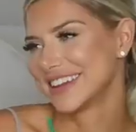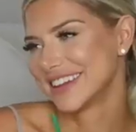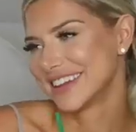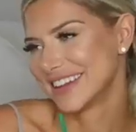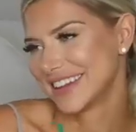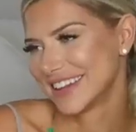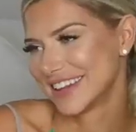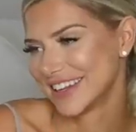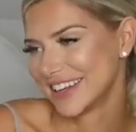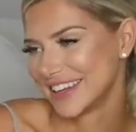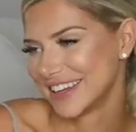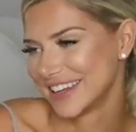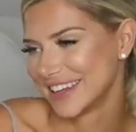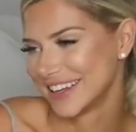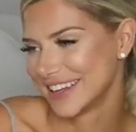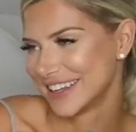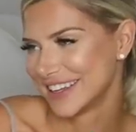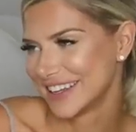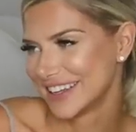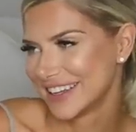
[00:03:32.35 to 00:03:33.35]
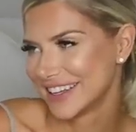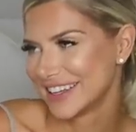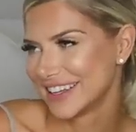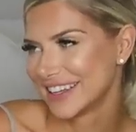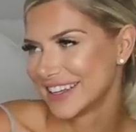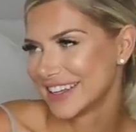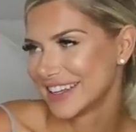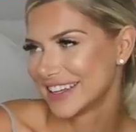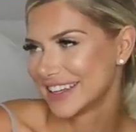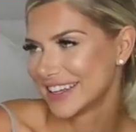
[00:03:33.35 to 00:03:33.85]

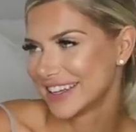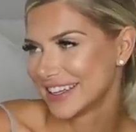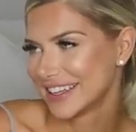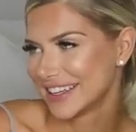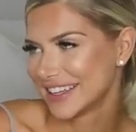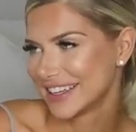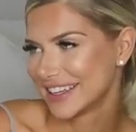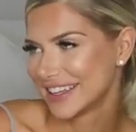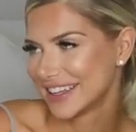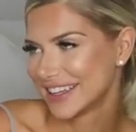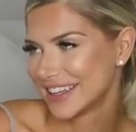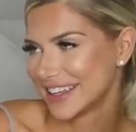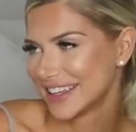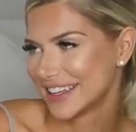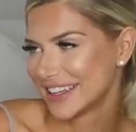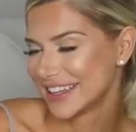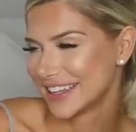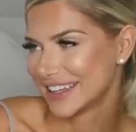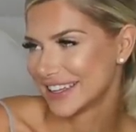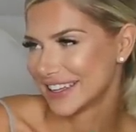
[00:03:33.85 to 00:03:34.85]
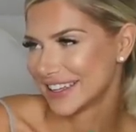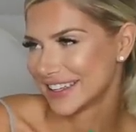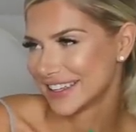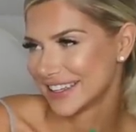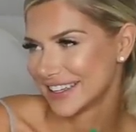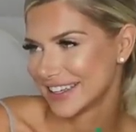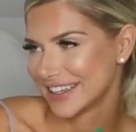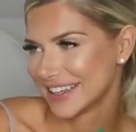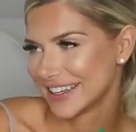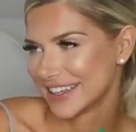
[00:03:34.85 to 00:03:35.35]

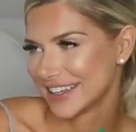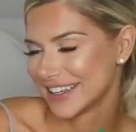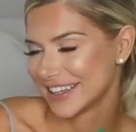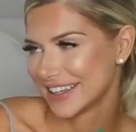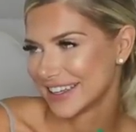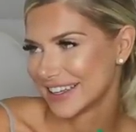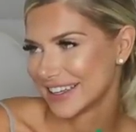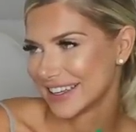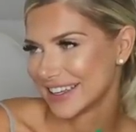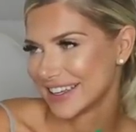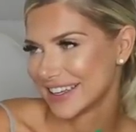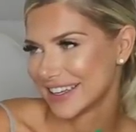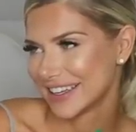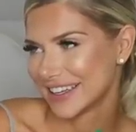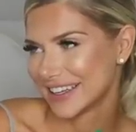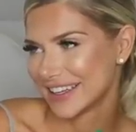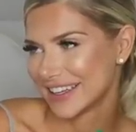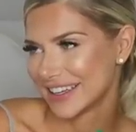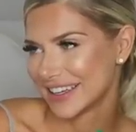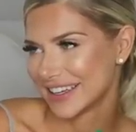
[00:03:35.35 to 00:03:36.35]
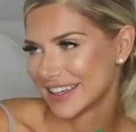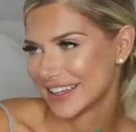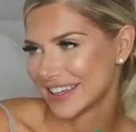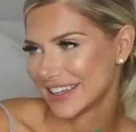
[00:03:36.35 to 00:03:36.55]
The person shown says nothing.